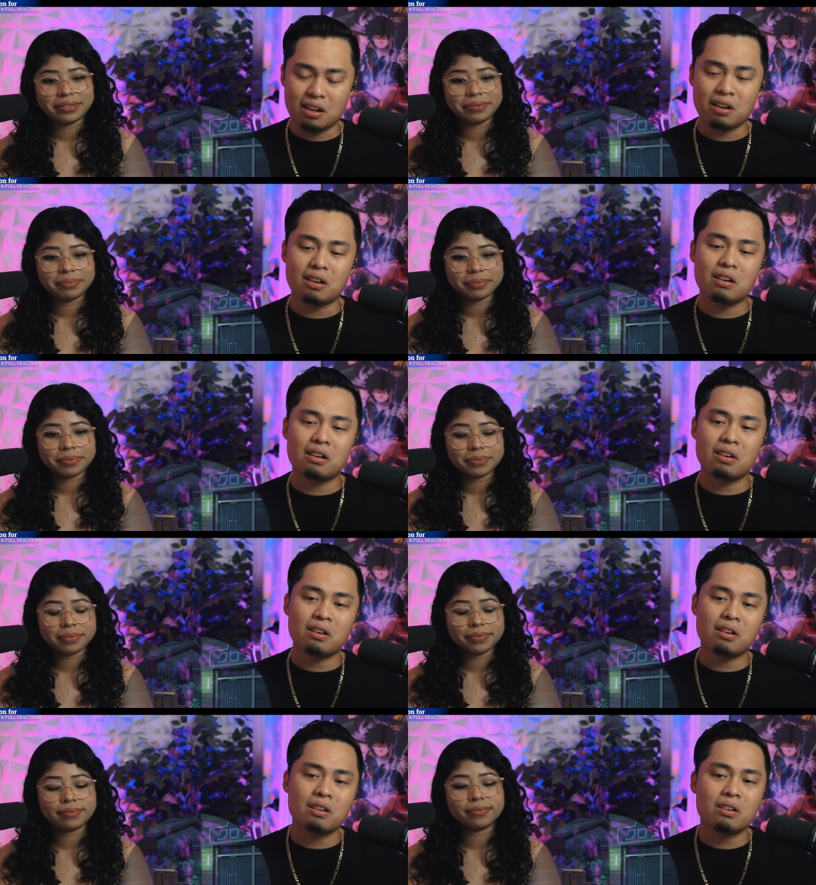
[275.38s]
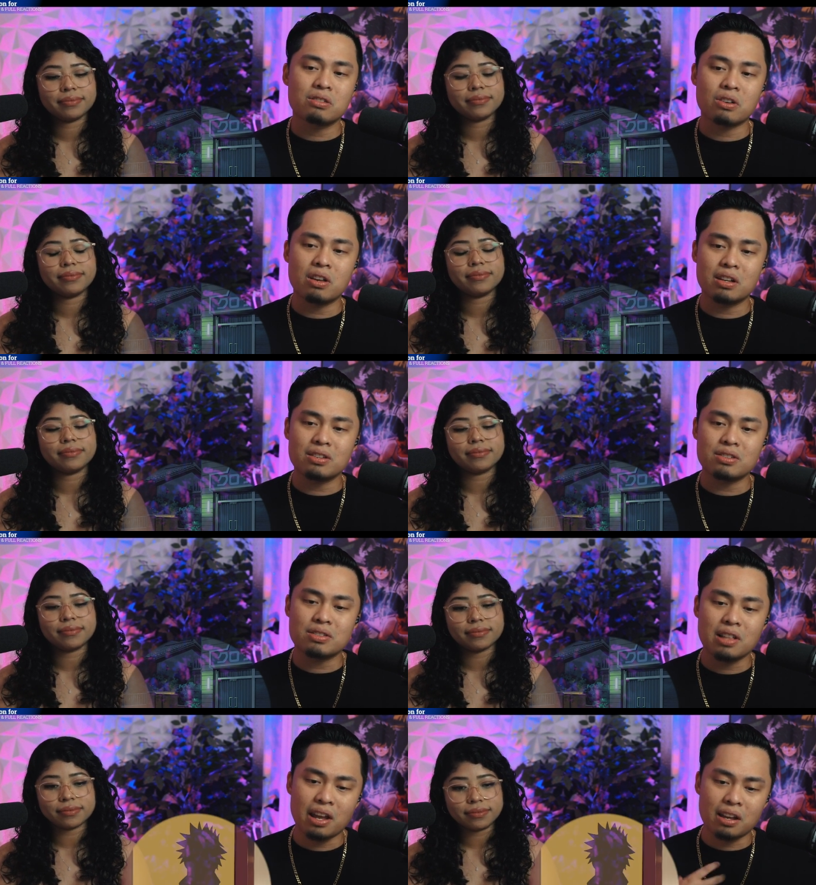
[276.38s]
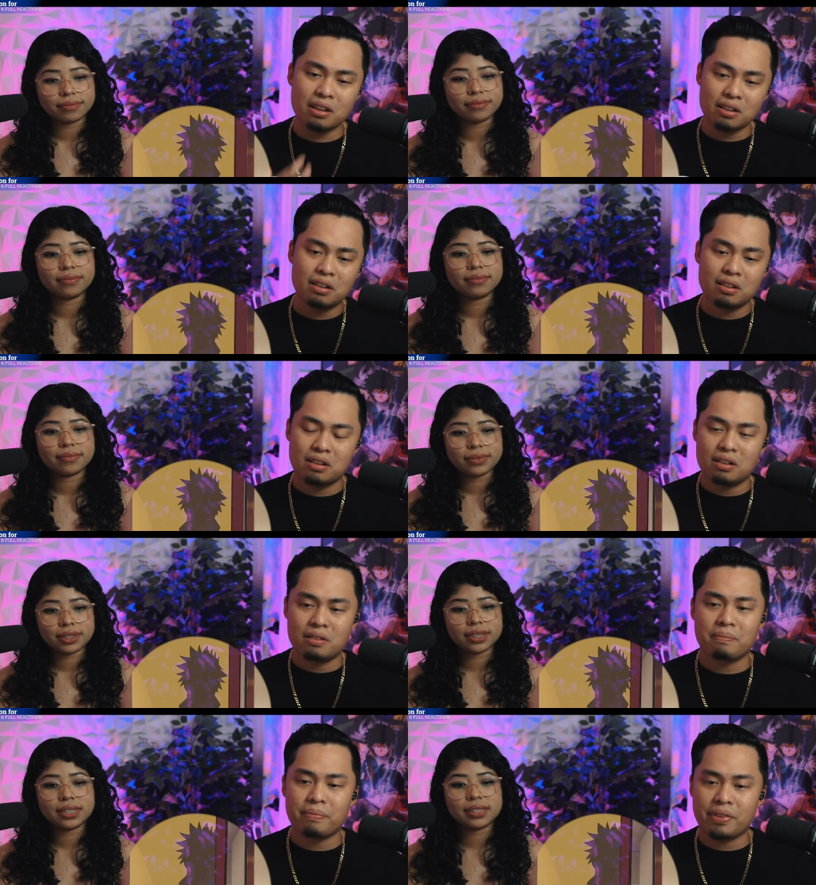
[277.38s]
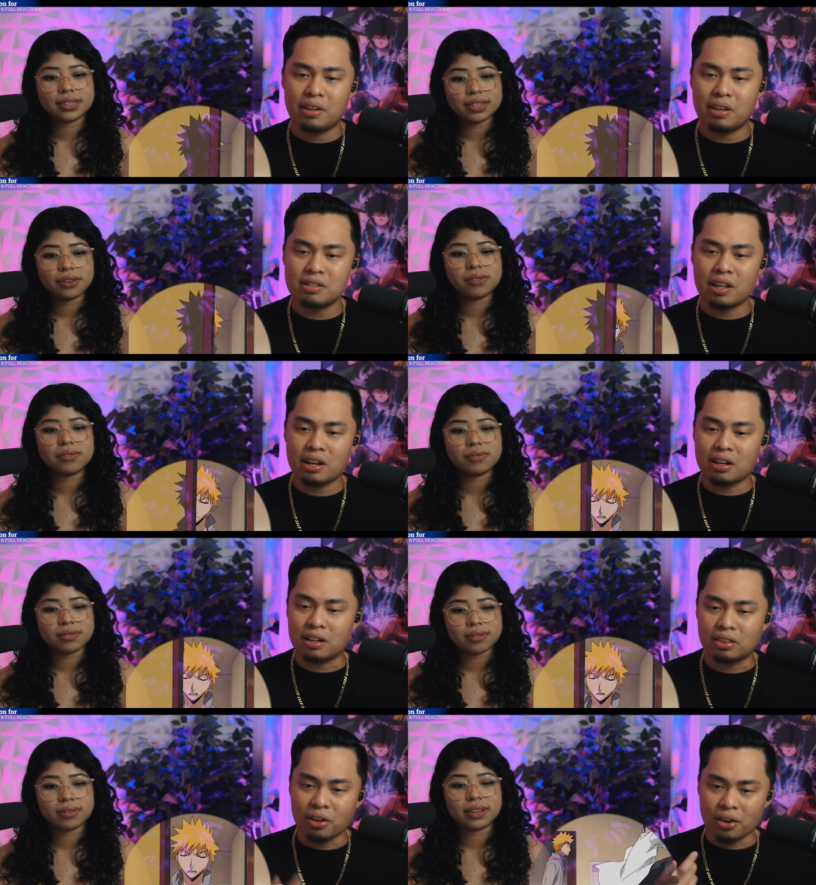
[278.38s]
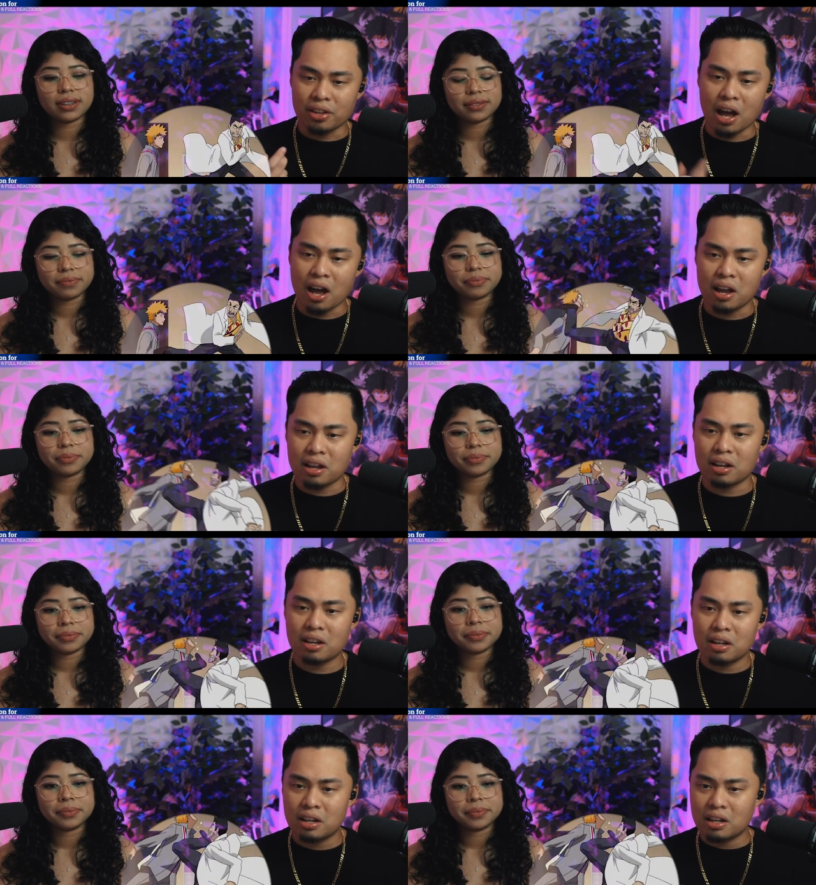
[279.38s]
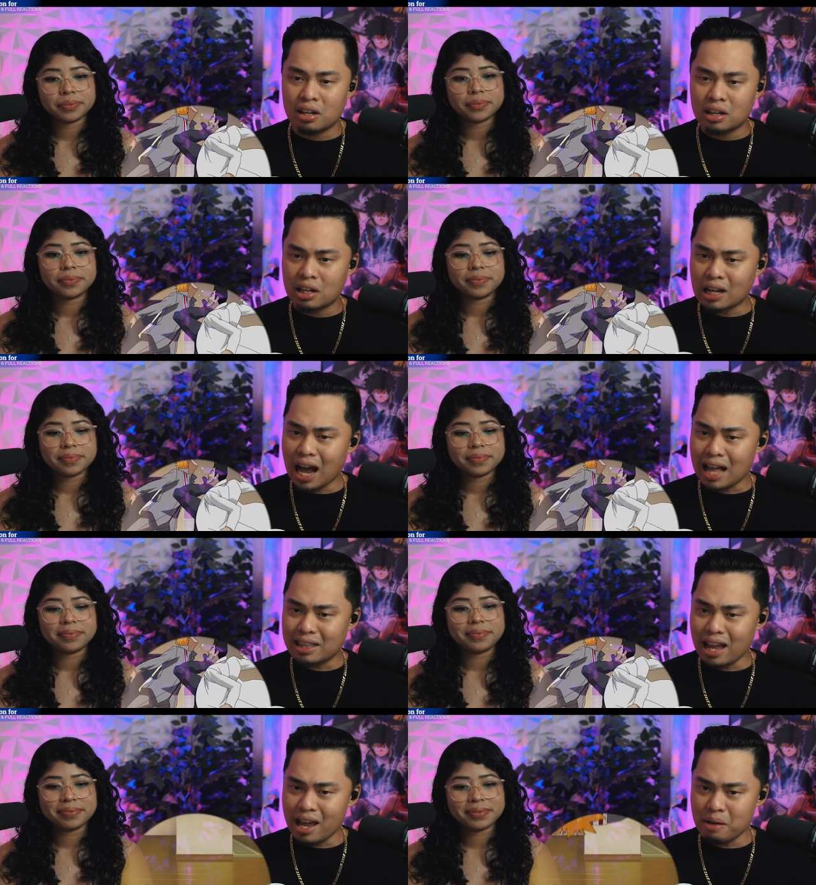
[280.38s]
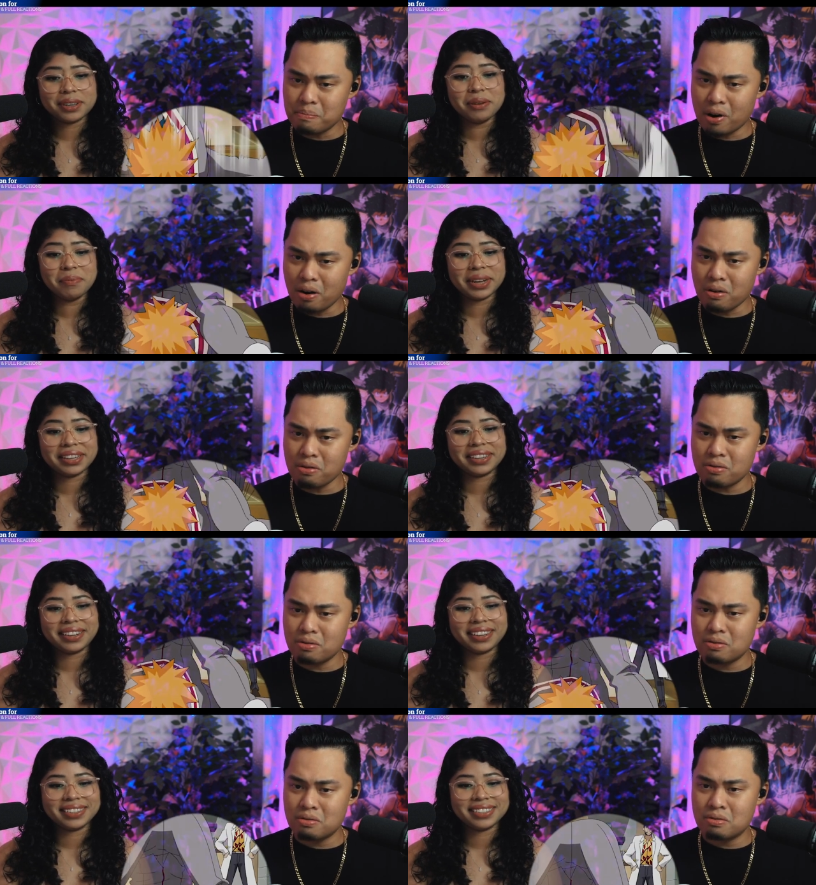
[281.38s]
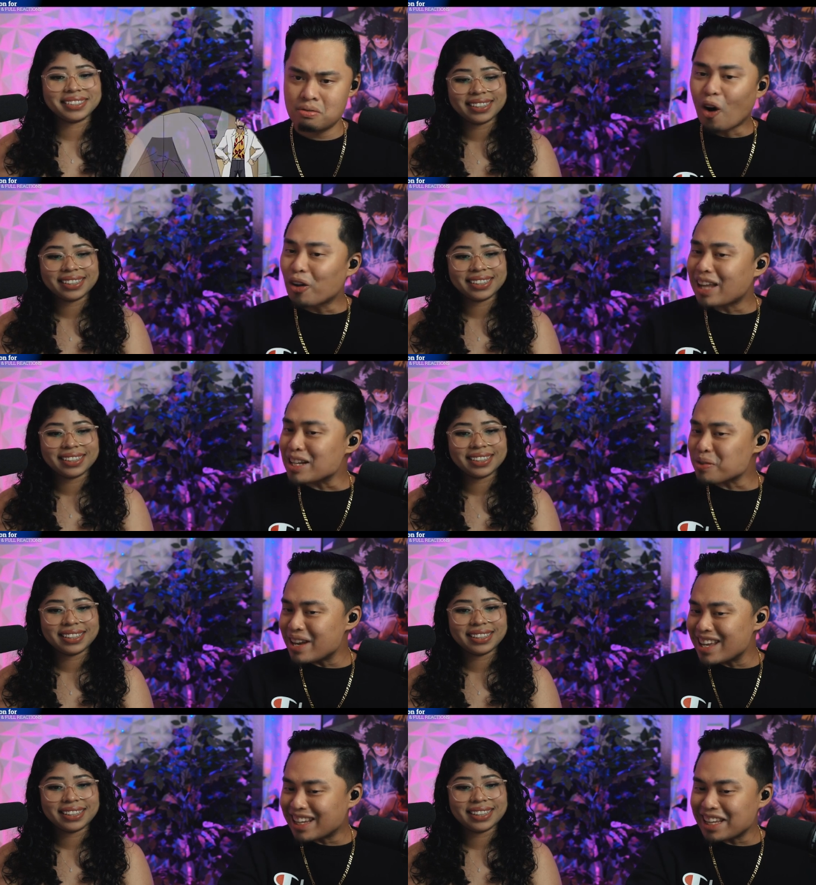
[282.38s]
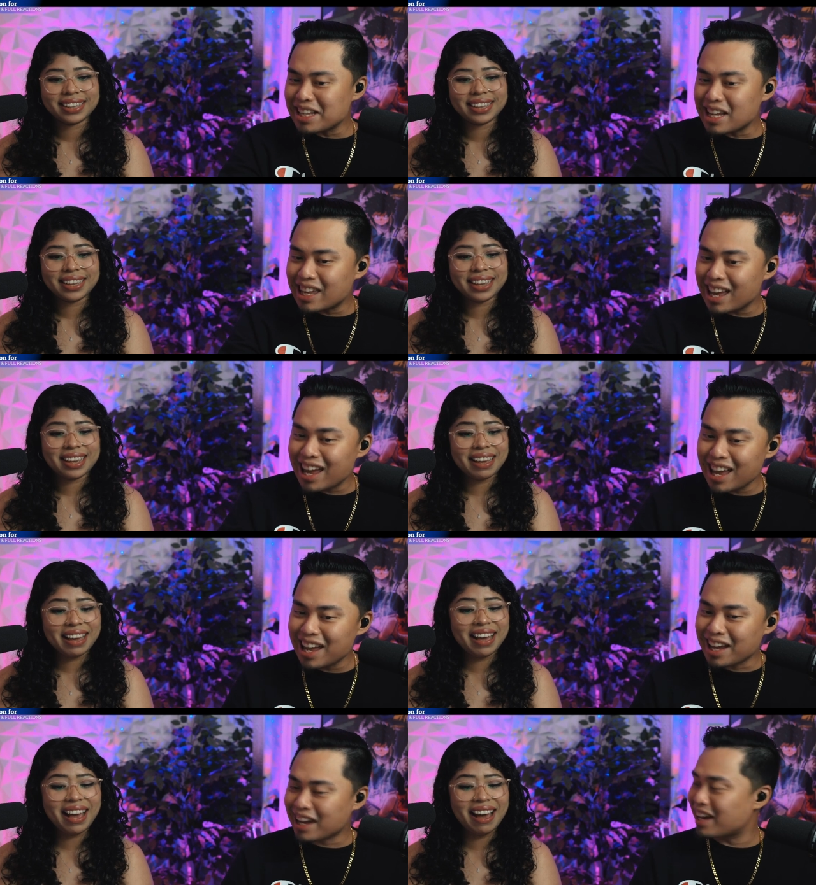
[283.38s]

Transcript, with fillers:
Speaker 1: Oh, so he can just like. So he can see. It's like a third eye. But oh goddamn, bro! Oh my gosh. Oh, that's why he can kick.